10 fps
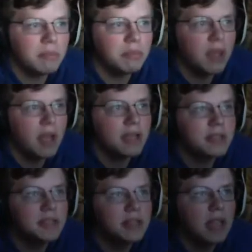God
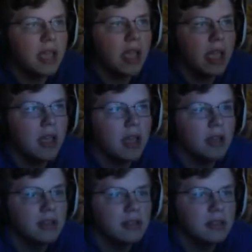bless,
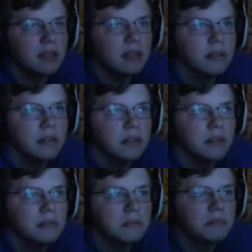and
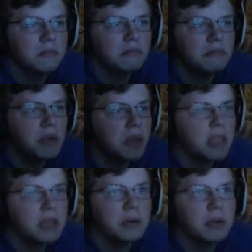
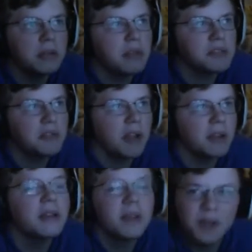okay, you know what? That's
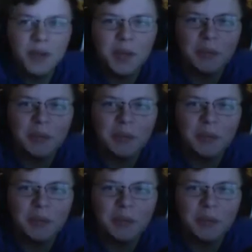fine.